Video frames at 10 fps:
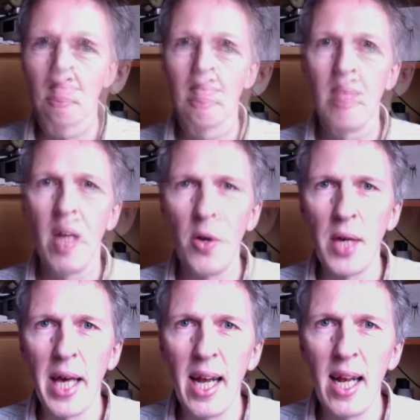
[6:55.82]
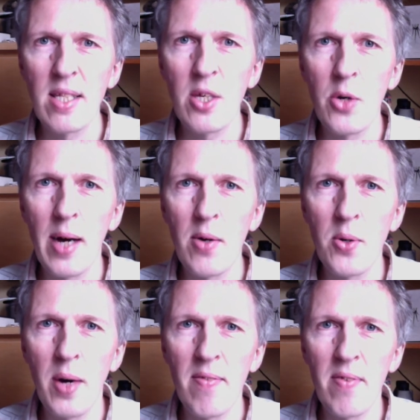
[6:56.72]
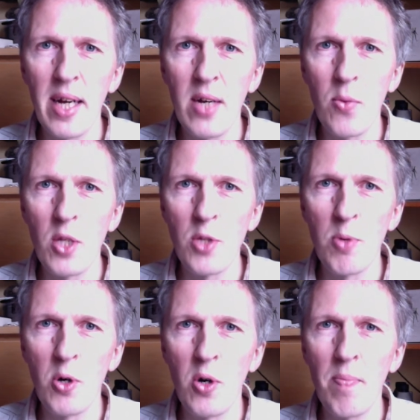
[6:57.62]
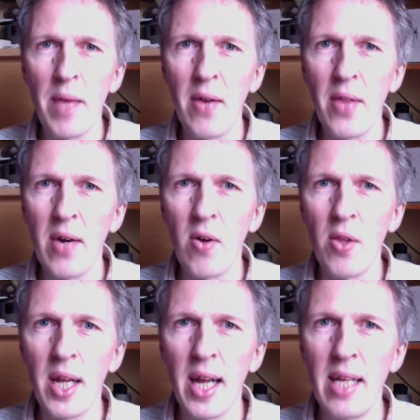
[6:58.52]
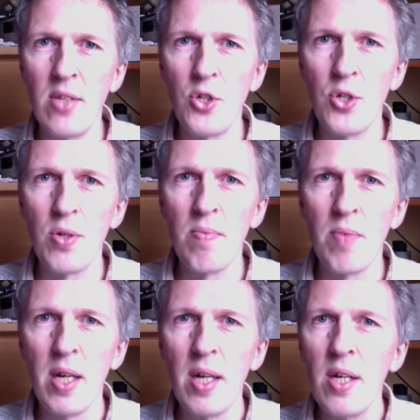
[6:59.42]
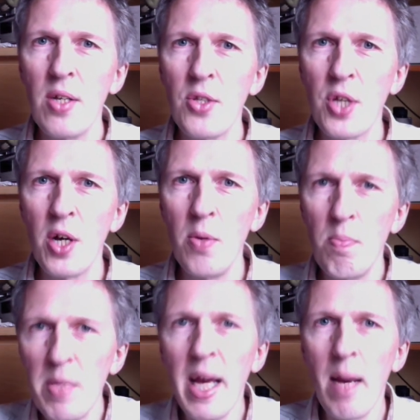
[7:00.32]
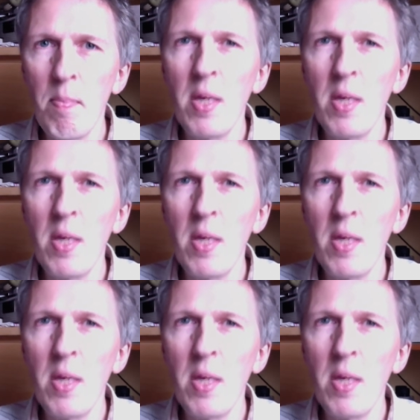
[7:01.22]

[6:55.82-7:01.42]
Okay, let's go out to our friend once more out there on the ledge. So, yep, he's